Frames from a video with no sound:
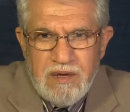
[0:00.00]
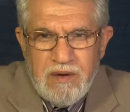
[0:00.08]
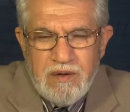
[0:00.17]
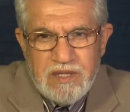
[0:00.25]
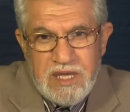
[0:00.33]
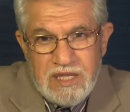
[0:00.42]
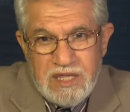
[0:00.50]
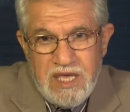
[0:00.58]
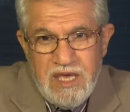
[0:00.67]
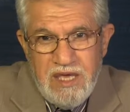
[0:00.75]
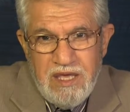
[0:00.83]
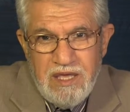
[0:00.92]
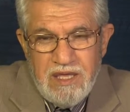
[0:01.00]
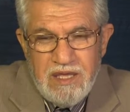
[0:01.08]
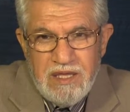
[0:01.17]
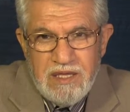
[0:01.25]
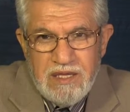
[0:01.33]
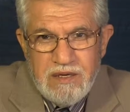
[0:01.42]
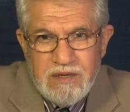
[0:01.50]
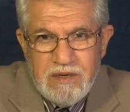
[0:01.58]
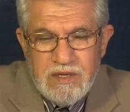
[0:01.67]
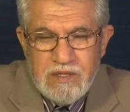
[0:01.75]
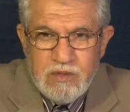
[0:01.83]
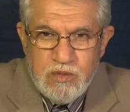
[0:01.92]
on that day,
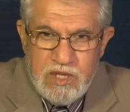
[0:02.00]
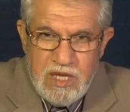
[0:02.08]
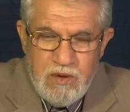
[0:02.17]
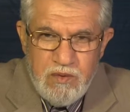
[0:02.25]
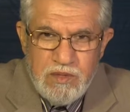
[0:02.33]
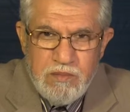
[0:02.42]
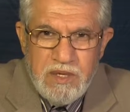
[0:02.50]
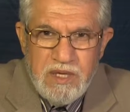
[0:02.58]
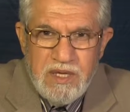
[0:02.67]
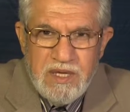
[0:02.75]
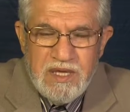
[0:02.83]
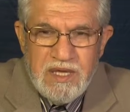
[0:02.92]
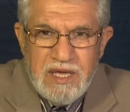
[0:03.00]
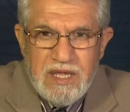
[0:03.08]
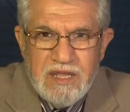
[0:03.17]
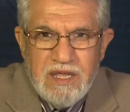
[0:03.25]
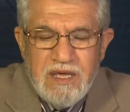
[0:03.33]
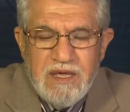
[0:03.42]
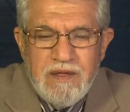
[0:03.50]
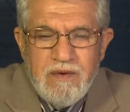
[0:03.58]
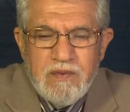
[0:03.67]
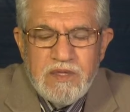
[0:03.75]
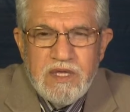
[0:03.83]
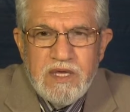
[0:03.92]
and today would be
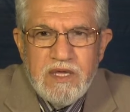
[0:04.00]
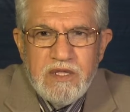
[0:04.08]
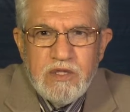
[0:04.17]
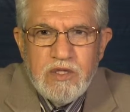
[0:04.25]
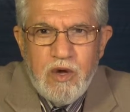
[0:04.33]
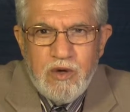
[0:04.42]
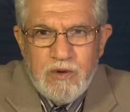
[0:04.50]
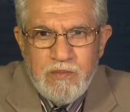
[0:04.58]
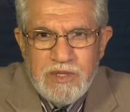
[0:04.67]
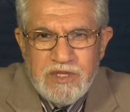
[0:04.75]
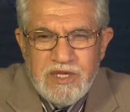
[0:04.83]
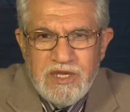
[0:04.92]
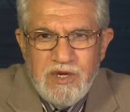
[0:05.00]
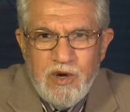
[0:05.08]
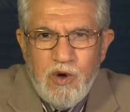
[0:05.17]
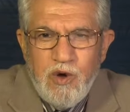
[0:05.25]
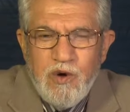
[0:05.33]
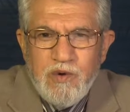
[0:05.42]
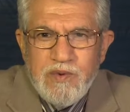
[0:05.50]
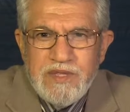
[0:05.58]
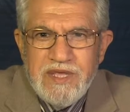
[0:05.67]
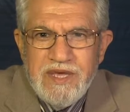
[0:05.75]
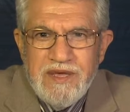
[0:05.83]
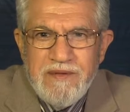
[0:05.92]
with the documentary or
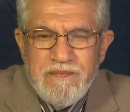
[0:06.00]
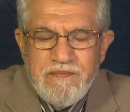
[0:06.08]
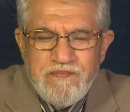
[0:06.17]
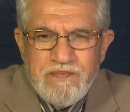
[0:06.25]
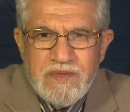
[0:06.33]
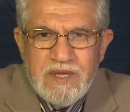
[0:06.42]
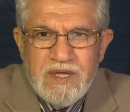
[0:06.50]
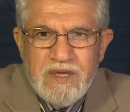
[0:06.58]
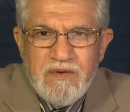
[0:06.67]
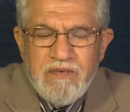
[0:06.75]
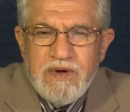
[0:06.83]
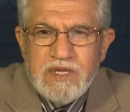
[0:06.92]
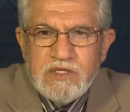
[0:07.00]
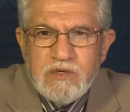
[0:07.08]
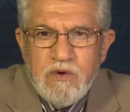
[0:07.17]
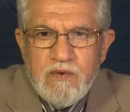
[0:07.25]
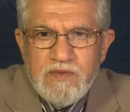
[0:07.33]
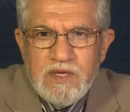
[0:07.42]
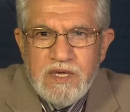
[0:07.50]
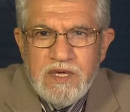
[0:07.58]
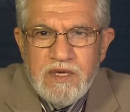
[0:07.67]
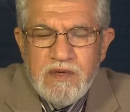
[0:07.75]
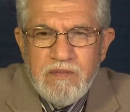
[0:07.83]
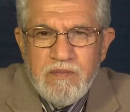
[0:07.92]
with the verse of
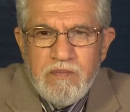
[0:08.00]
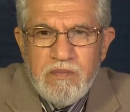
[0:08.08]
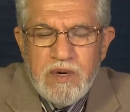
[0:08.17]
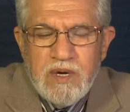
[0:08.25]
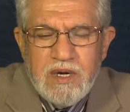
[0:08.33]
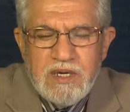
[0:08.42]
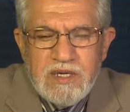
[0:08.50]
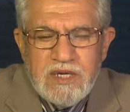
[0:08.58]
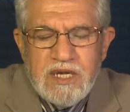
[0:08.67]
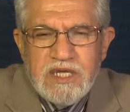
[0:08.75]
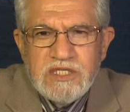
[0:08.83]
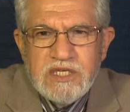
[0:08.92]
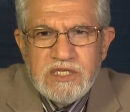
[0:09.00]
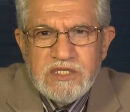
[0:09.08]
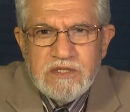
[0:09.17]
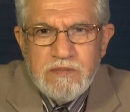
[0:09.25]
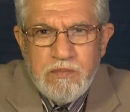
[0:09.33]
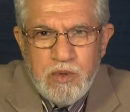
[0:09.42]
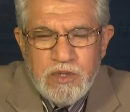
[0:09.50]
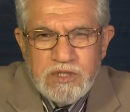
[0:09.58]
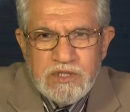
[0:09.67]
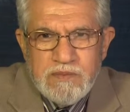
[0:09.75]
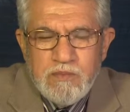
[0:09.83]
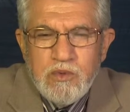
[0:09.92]
the religions
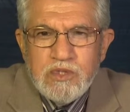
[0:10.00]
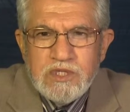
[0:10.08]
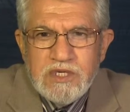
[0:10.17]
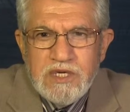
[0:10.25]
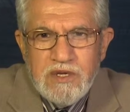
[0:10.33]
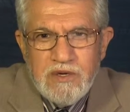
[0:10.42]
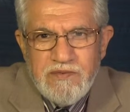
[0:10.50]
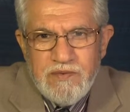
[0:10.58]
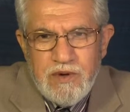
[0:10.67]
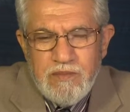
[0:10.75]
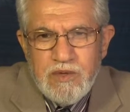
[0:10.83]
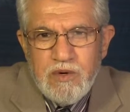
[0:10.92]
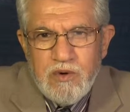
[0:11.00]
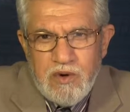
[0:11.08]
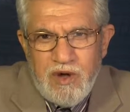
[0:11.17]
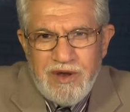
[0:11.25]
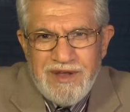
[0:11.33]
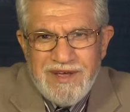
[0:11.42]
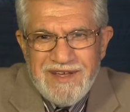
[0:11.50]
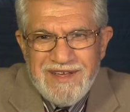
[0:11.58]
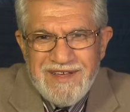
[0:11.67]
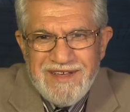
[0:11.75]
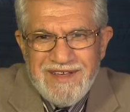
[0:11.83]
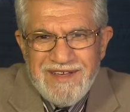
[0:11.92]
books, mostly from the Quran.
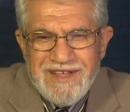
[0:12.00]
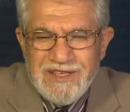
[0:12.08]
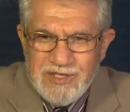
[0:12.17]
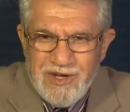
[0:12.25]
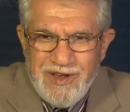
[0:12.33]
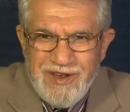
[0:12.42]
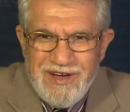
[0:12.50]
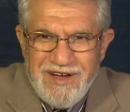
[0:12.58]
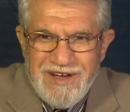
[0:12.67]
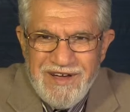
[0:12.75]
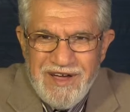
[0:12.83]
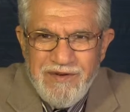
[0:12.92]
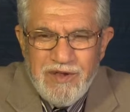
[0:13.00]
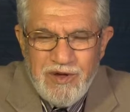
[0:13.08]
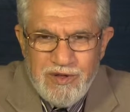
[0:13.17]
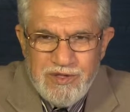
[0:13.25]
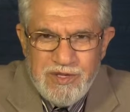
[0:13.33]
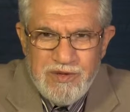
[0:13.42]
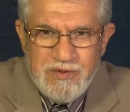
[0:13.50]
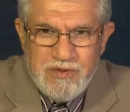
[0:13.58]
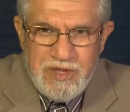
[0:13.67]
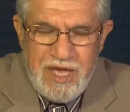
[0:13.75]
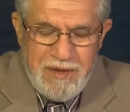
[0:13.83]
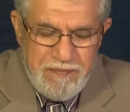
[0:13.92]
Inshallah, I will continue
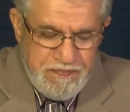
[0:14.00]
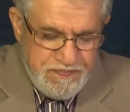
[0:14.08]
today.